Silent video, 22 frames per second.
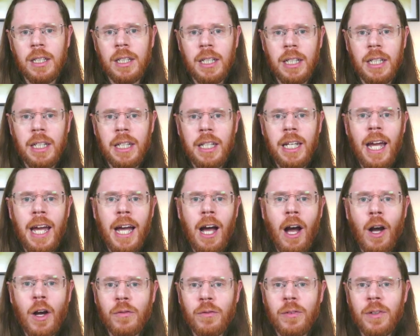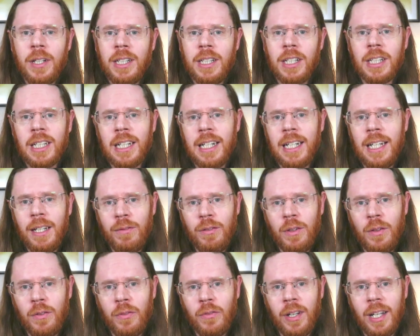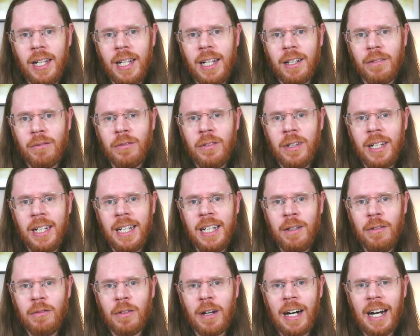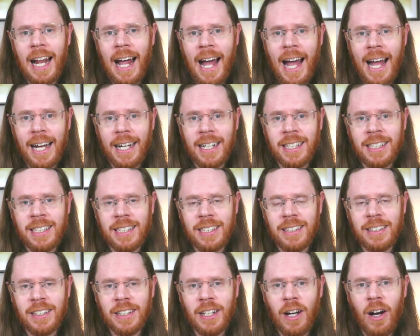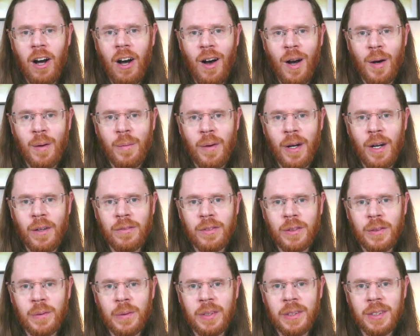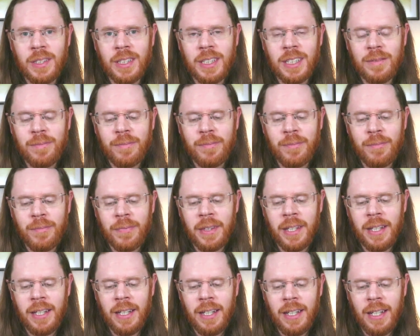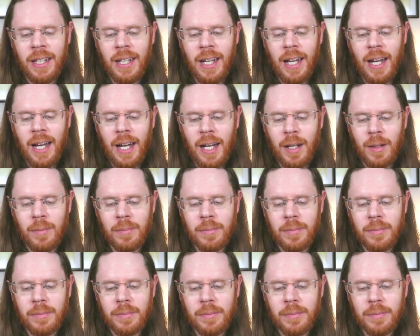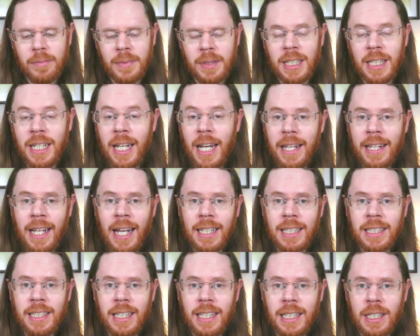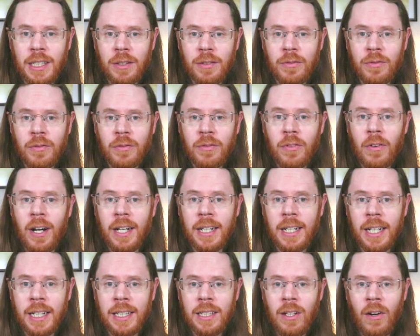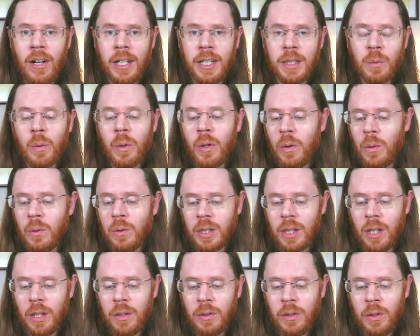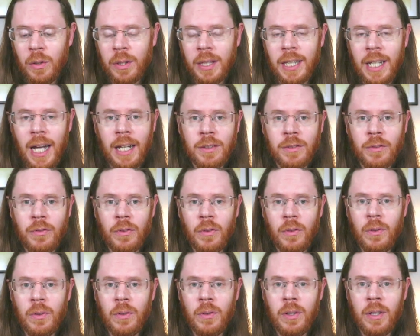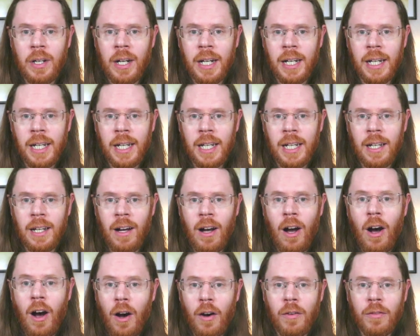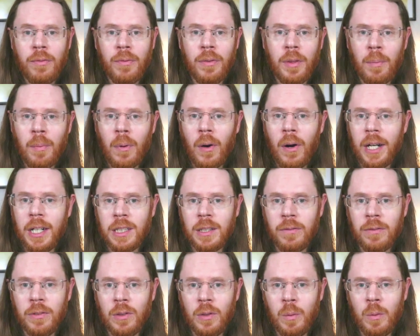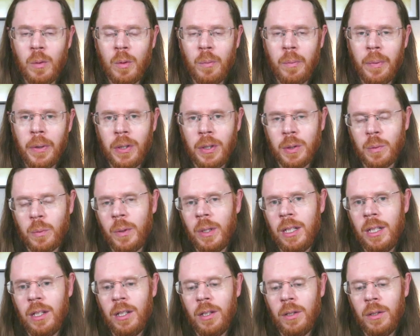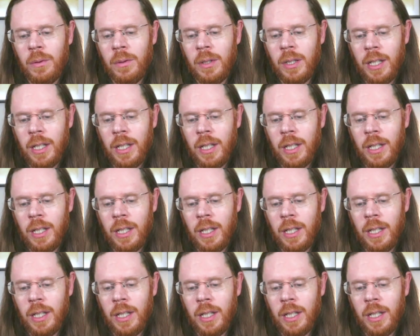yeah, hopefully just leave you feeling really relaxed and calm afterwards. Um, so yeah, that's this Friday night. We're also doing that for a half the price of normal because we knew